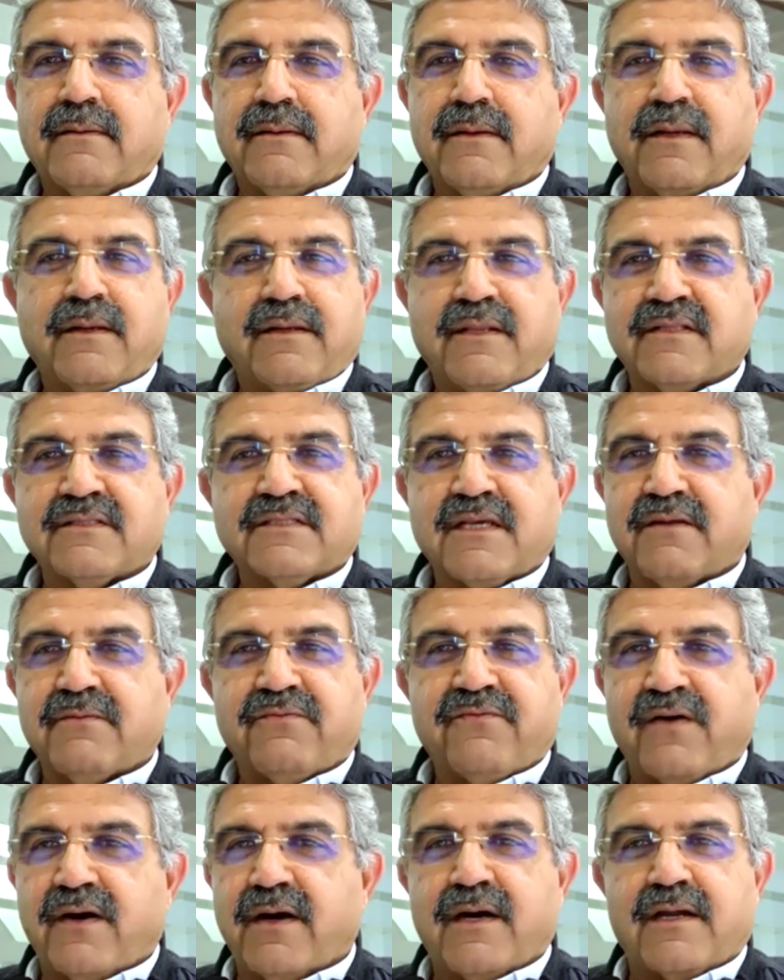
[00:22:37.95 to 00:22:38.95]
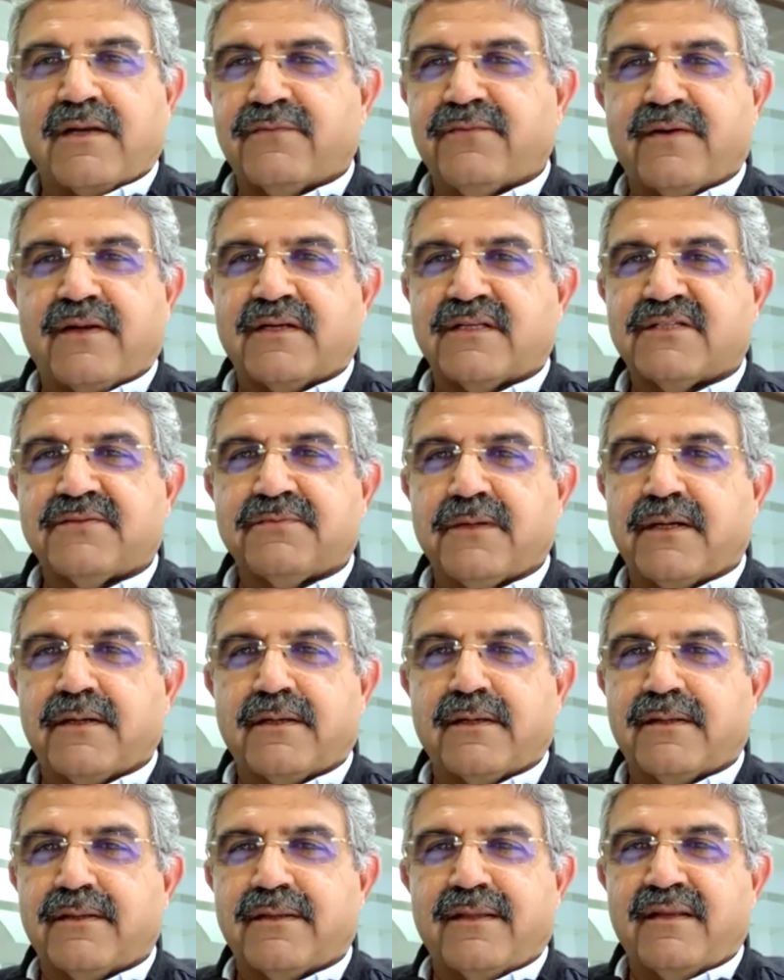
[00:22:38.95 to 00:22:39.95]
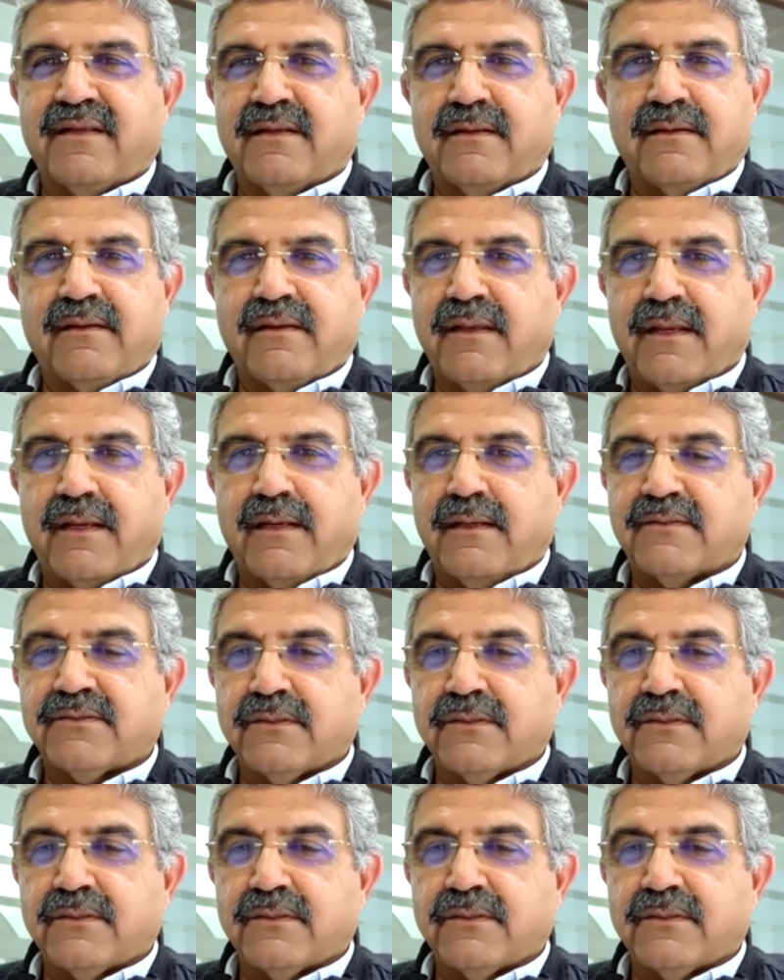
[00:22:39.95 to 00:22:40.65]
Indians are far, far smarter than any.